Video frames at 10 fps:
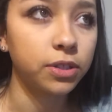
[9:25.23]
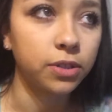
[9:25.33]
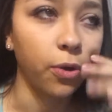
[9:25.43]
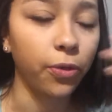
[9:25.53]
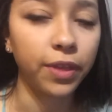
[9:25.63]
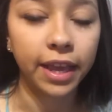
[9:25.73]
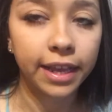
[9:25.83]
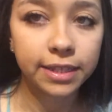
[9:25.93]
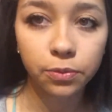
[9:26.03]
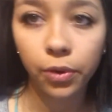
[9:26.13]
this whole
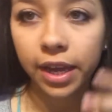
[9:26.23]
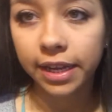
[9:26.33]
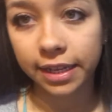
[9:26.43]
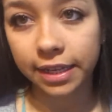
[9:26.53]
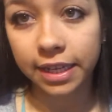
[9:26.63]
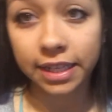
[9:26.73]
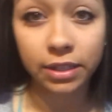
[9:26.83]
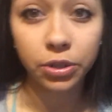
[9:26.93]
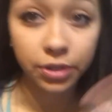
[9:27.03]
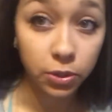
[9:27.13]
thing, because Wayne
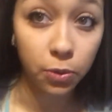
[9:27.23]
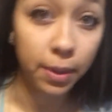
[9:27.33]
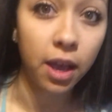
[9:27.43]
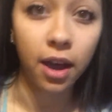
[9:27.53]
agrees with me.